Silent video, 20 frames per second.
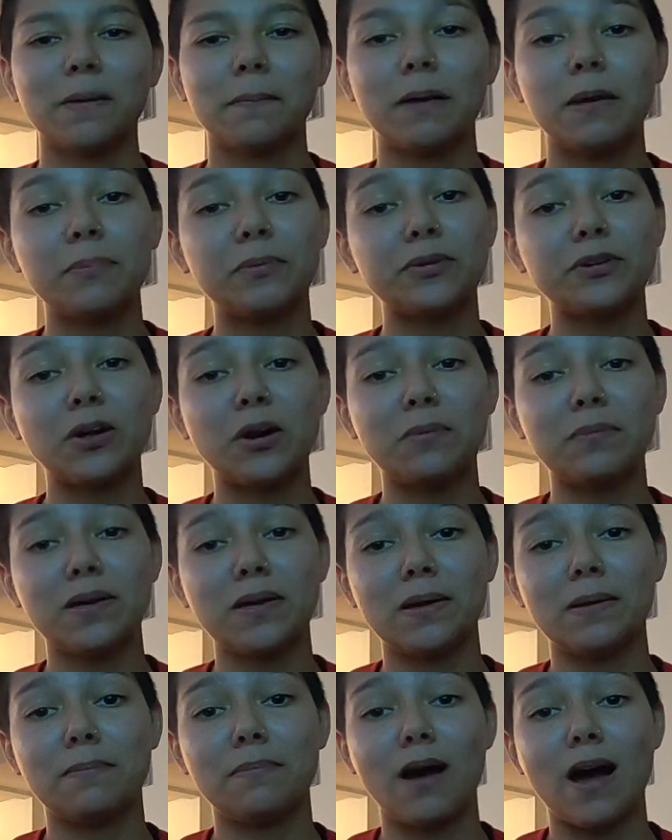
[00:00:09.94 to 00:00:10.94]
People know
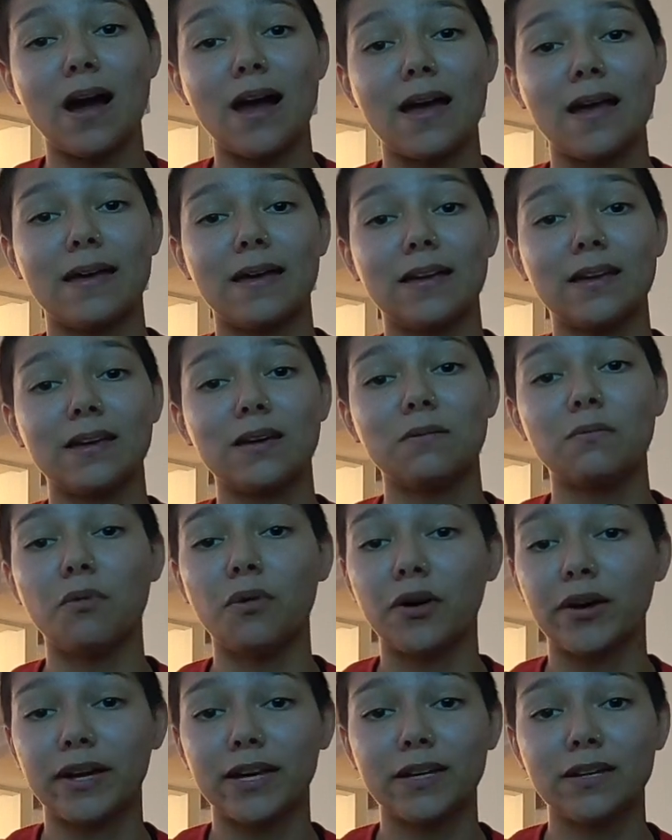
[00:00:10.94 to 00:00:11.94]
me by
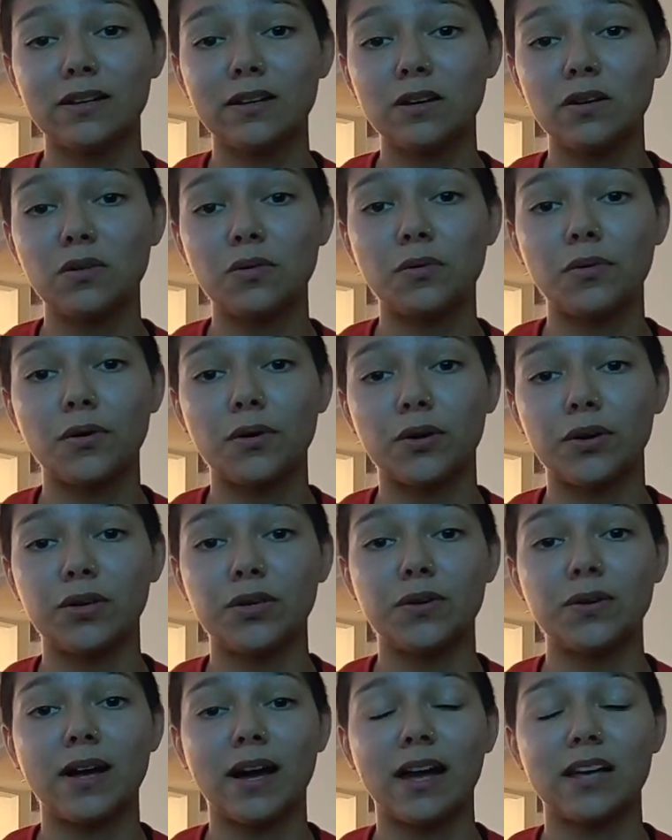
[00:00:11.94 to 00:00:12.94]
Morgan, or
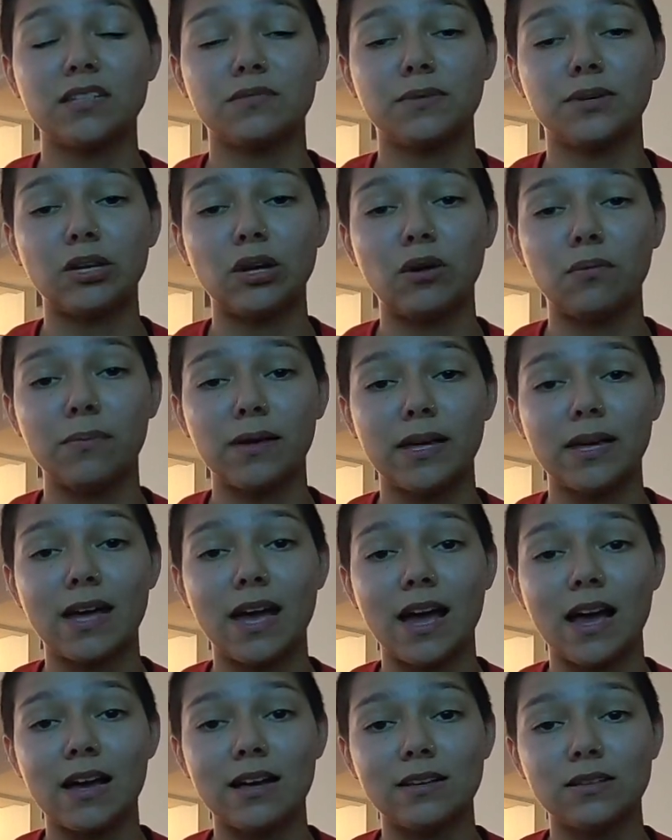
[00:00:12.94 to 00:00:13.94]
you guys may know me
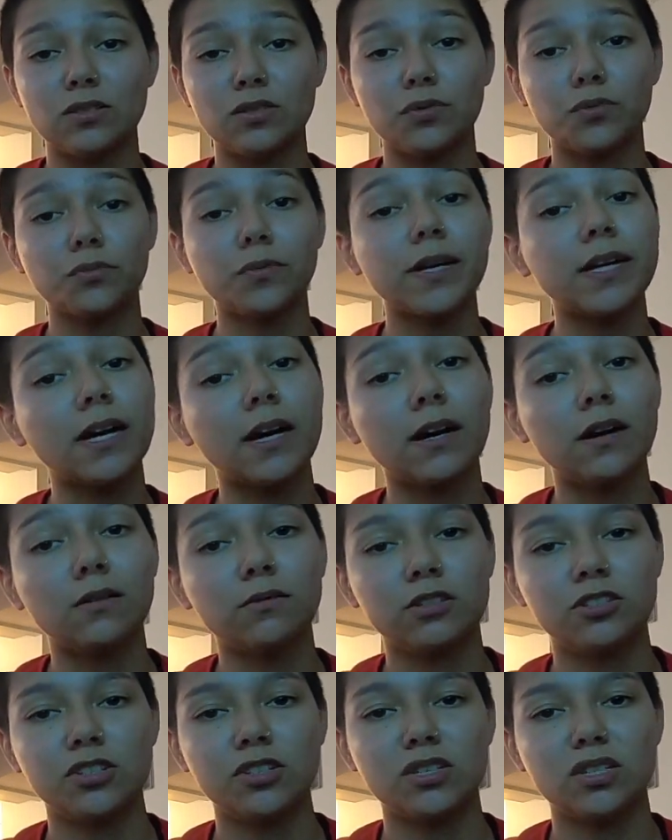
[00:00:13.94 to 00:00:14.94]
as Rika,
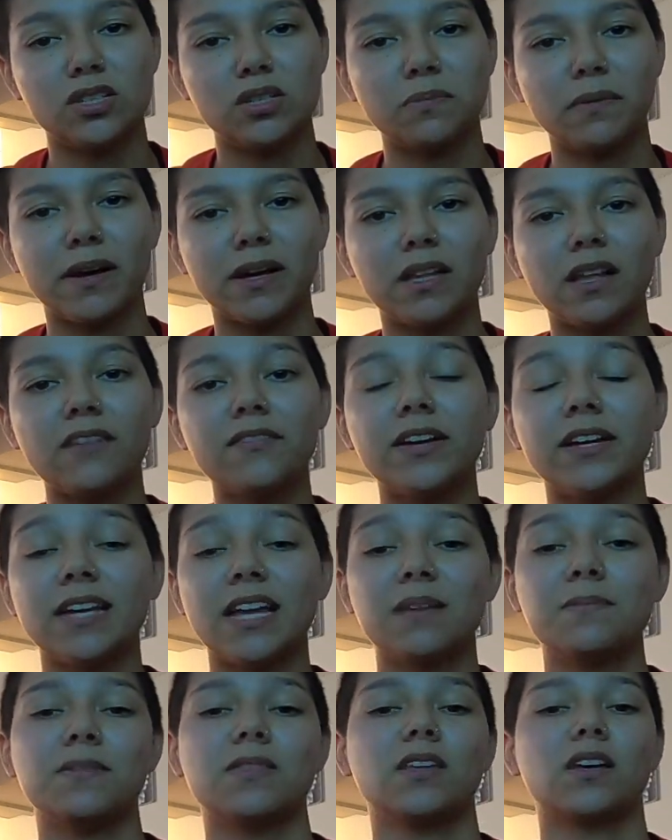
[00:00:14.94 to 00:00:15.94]
which is my gloving
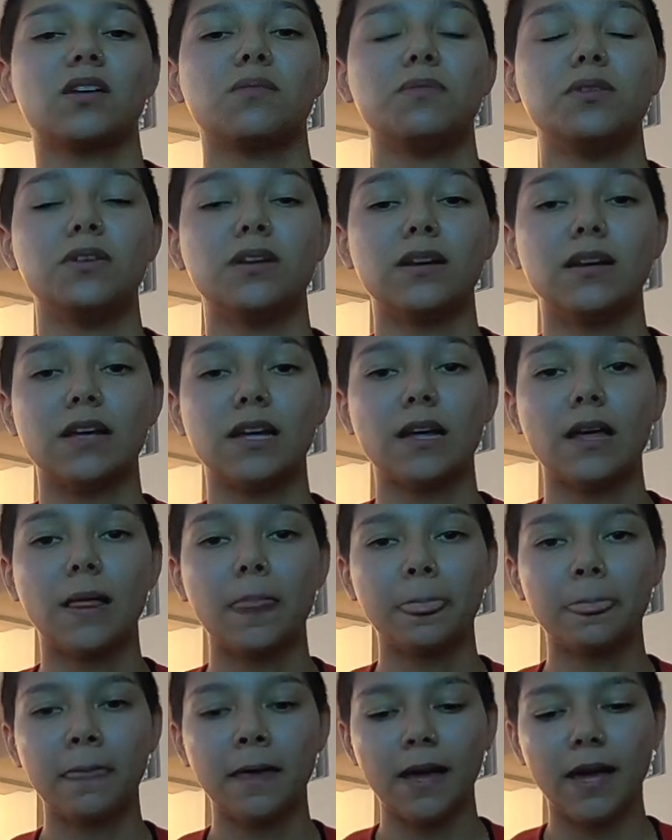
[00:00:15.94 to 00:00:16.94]
name in the community.
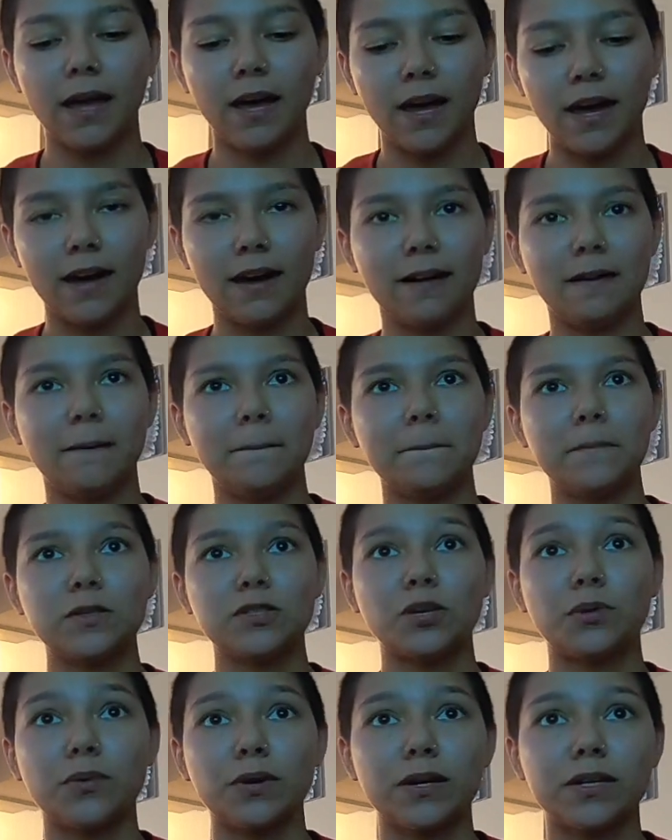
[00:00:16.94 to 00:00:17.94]

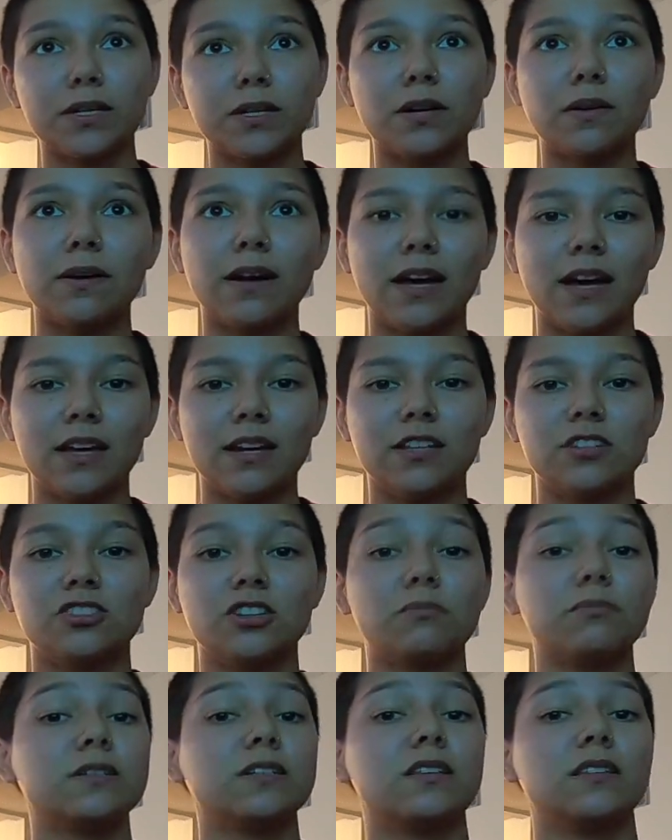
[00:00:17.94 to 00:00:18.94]
So we're going to go ahead and
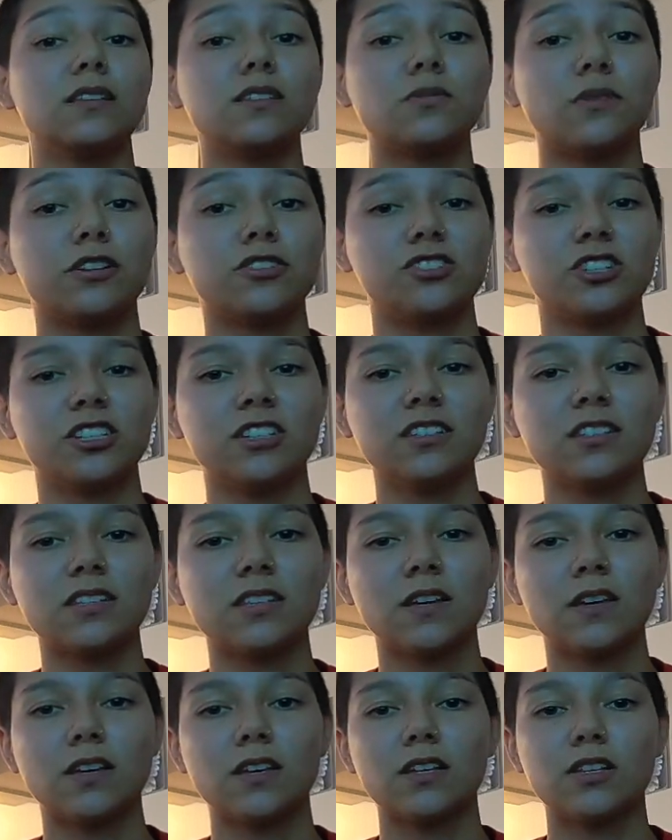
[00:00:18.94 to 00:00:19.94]
jump into these
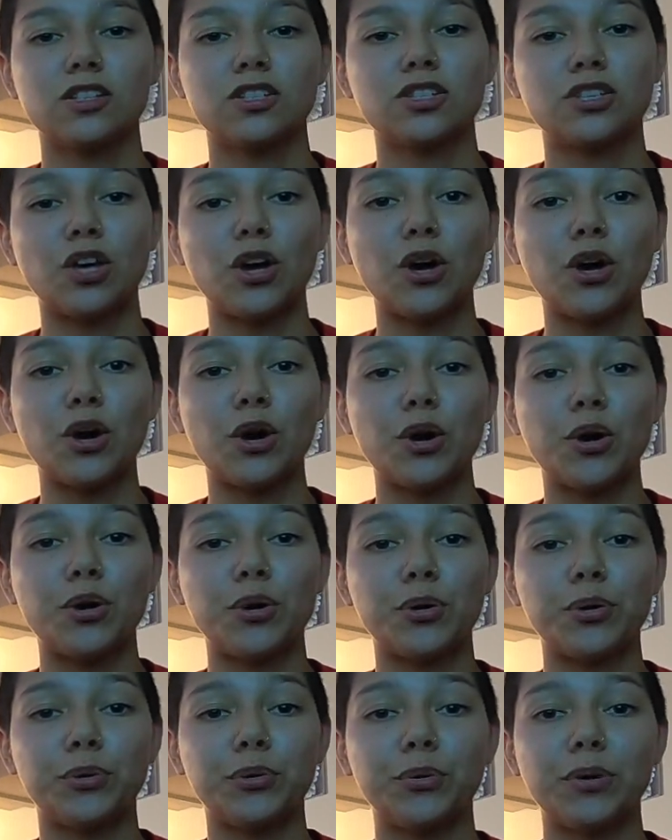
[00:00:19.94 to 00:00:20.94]
questions.
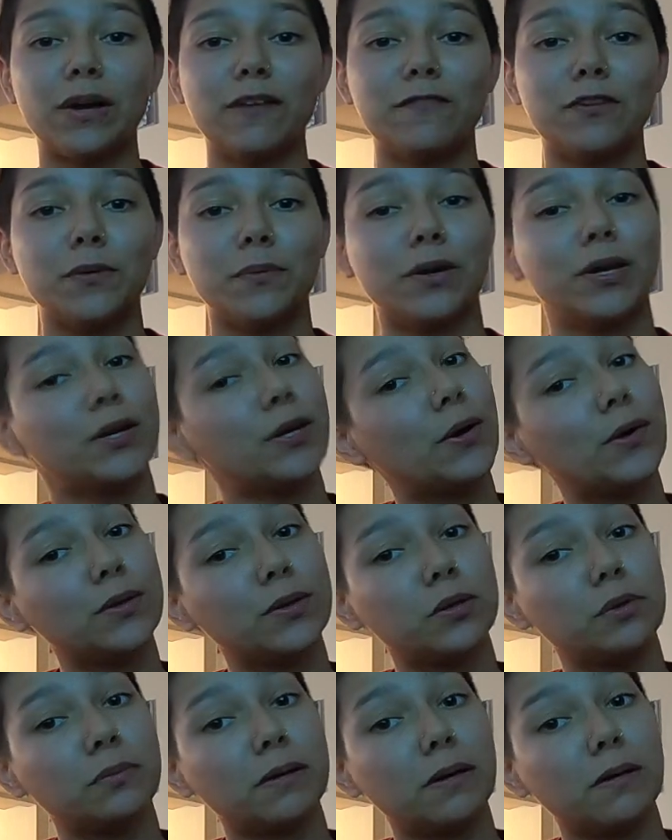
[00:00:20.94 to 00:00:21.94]
So if you want to know a
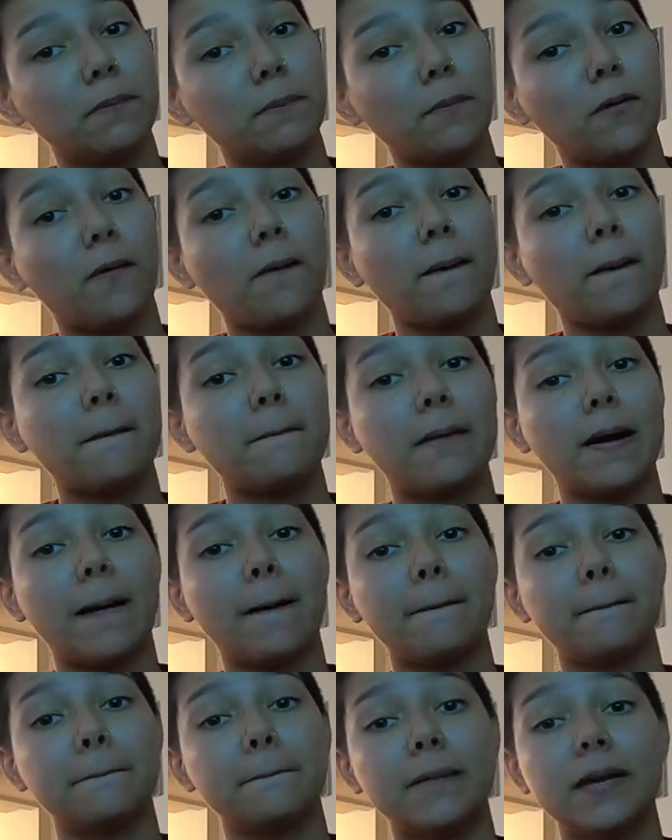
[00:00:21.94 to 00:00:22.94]
little bit more
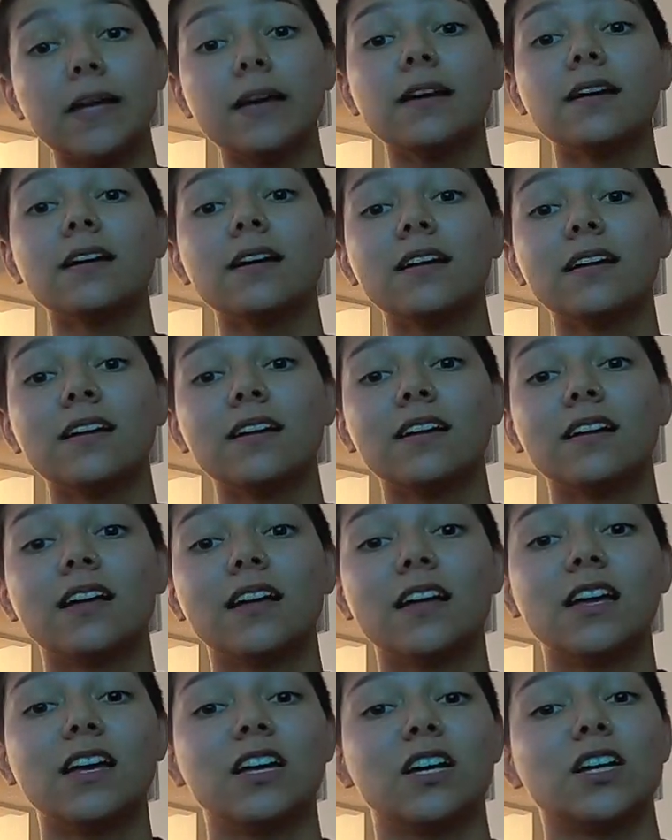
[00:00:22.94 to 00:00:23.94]
about me,
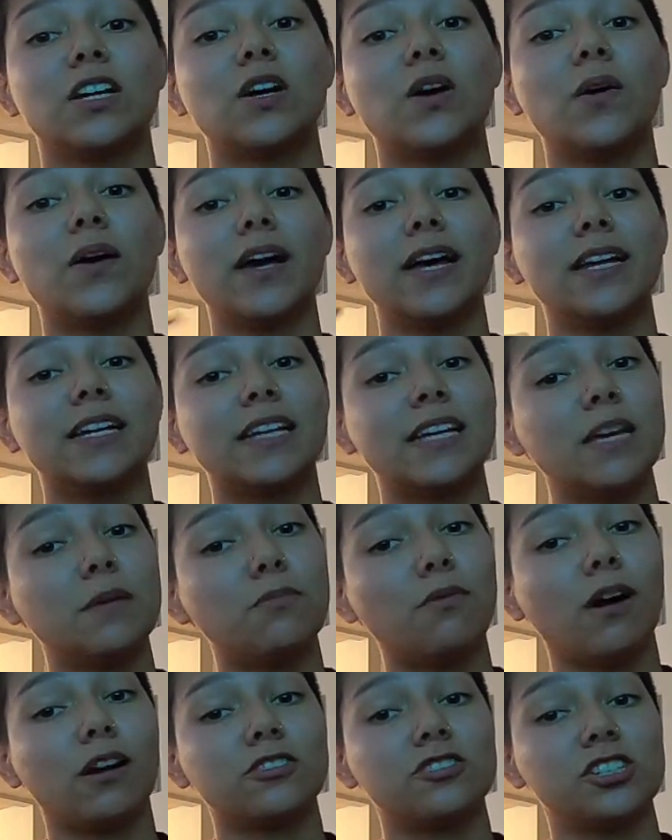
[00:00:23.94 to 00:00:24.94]
go ahead and
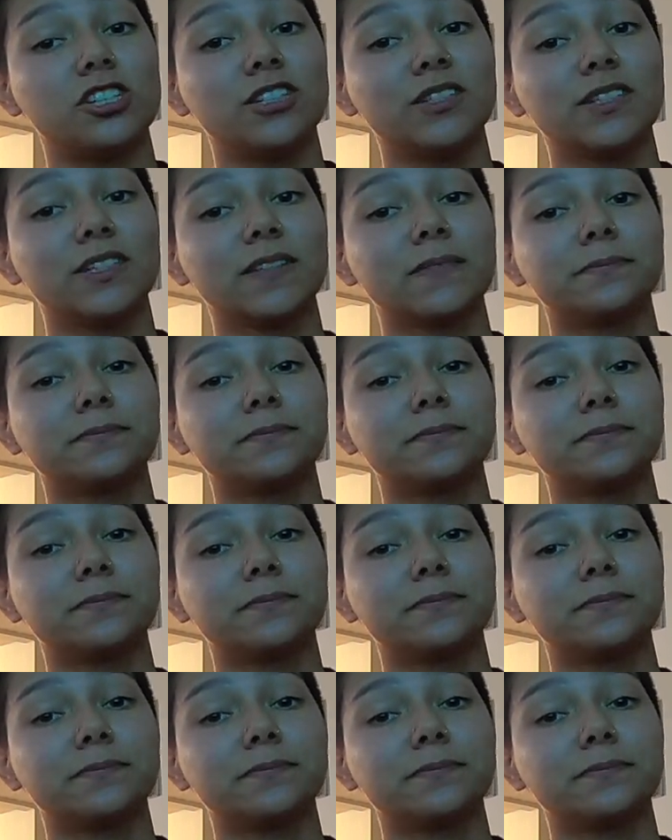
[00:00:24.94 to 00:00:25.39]
keep watching.